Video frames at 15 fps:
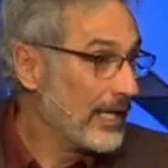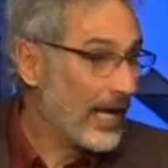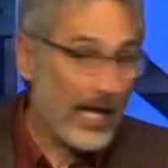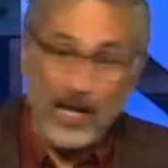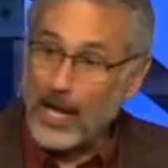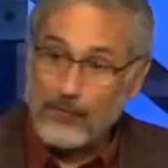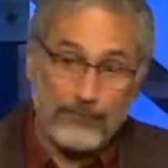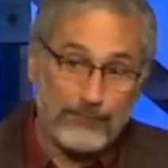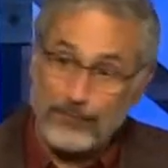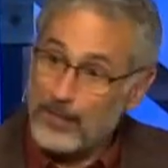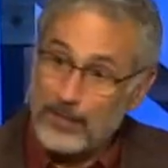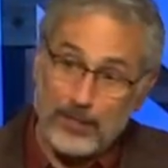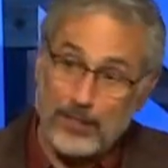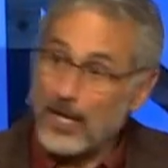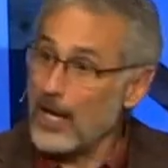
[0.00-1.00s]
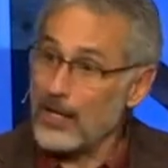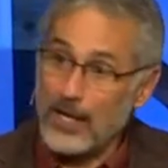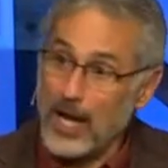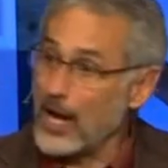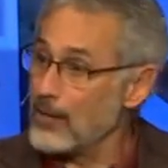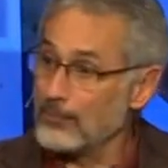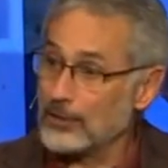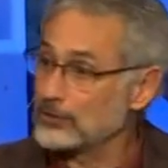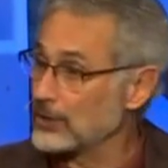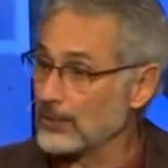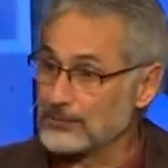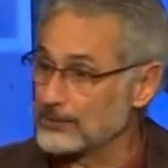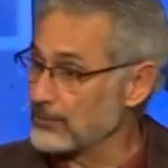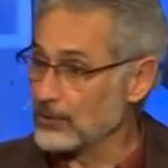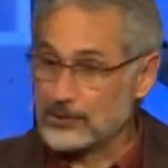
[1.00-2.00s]
And I figure out how much
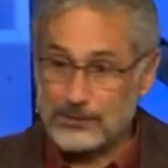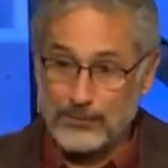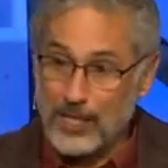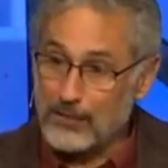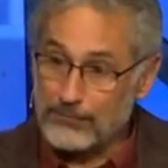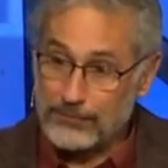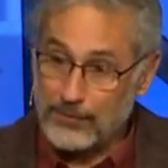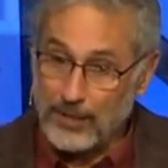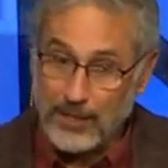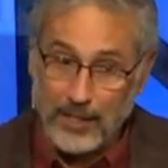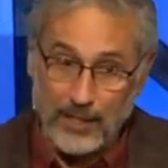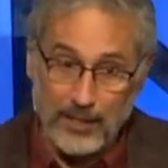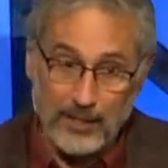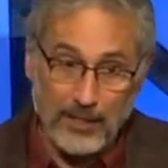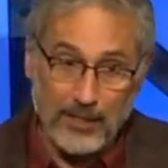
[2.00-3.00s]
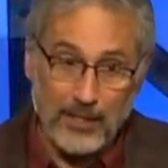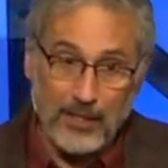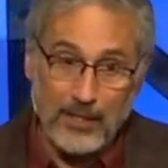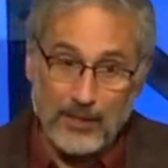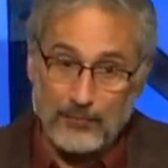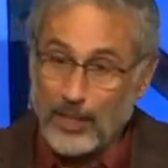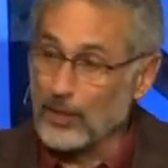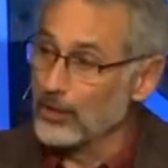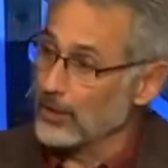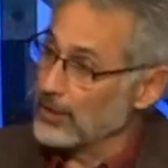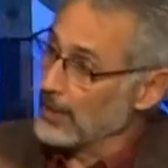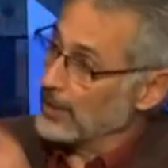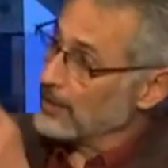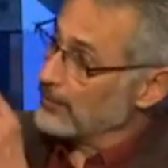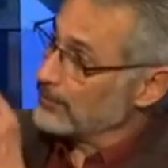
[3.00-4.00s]
I'm supposed to be afraid by
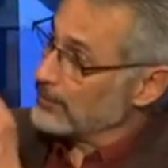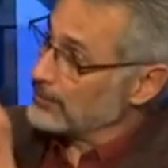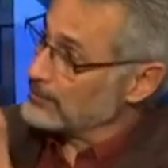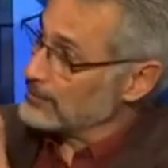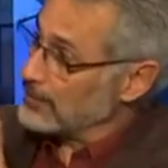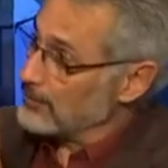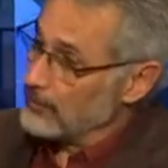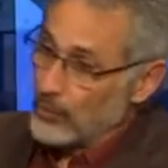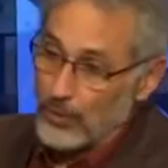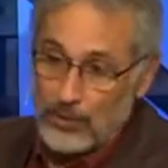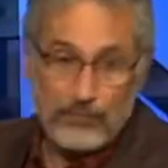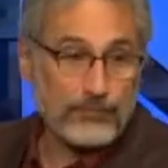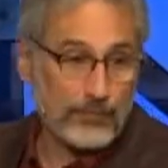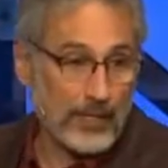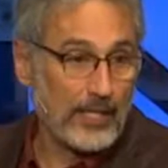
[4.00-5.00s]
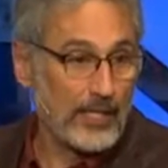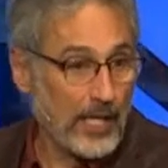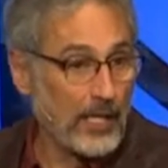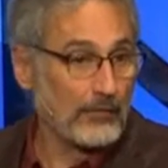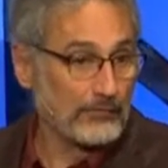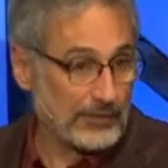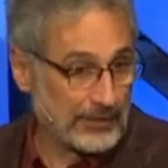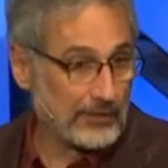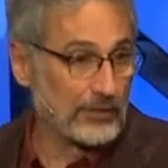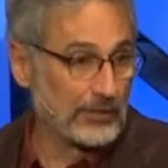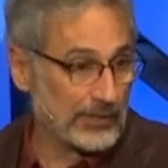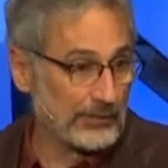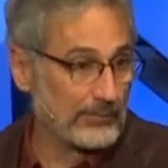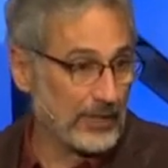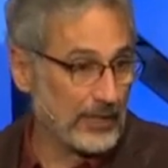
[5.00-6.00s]
looking at the person I'm more afraid of, so to
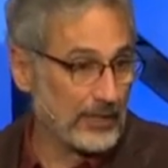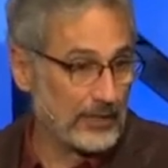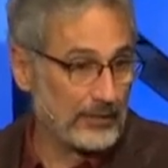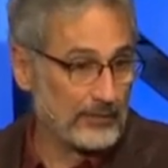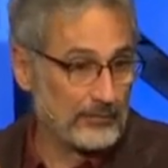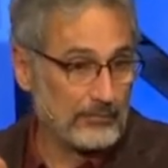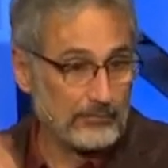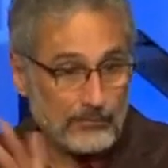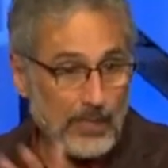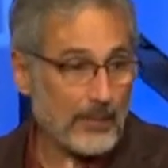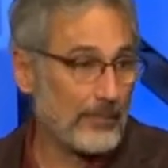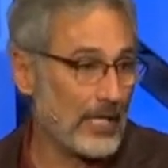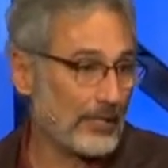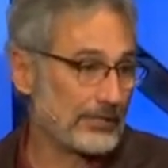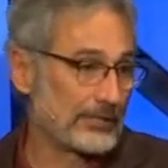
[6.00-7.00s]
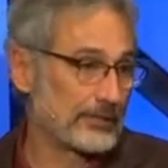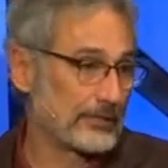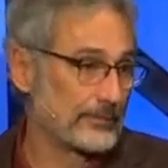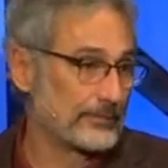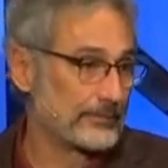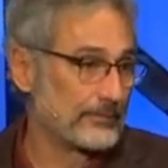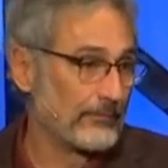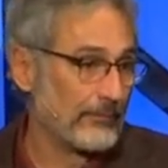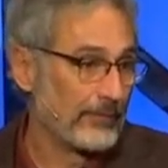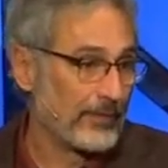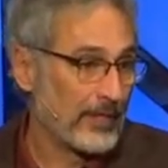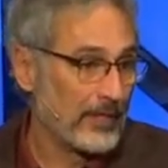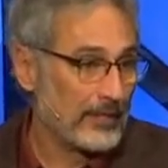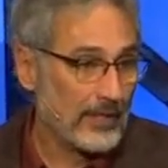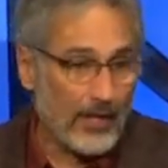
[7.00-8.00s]
speak, my master.
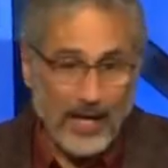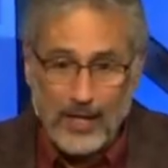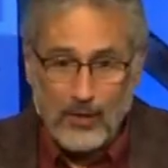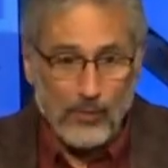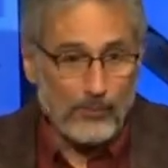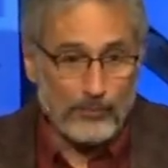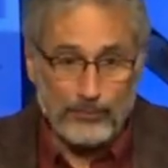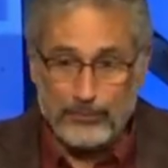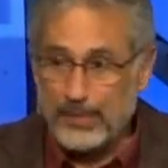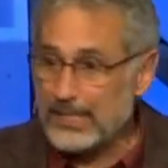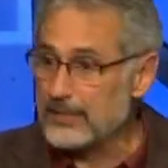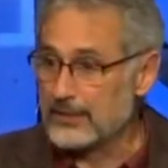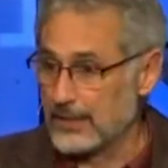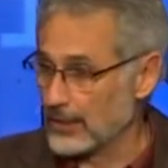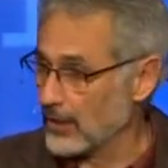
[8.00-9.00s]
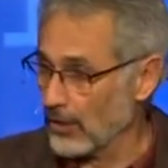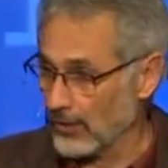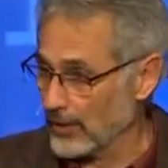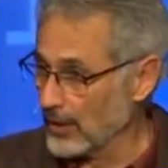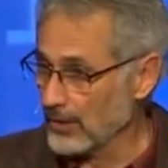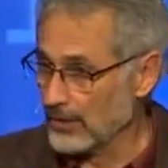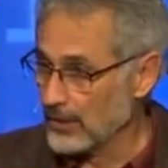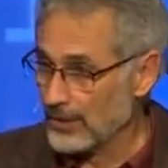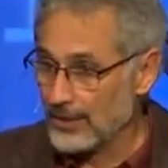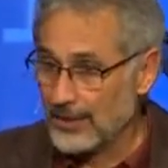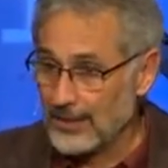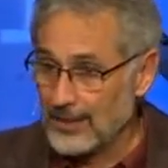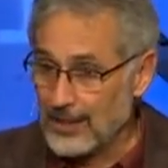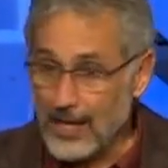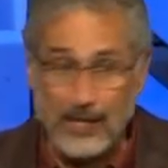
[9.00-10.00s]
Now, I don't beat Dakota,
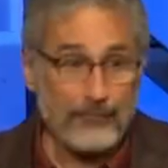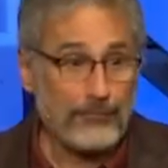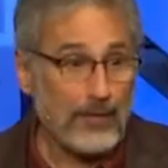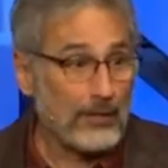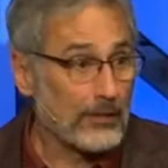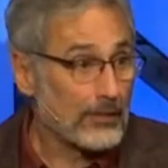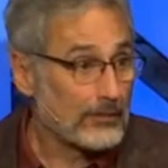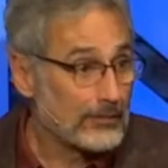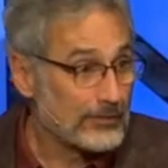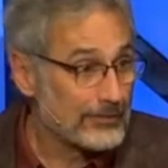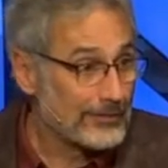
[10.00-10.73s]
I feed her.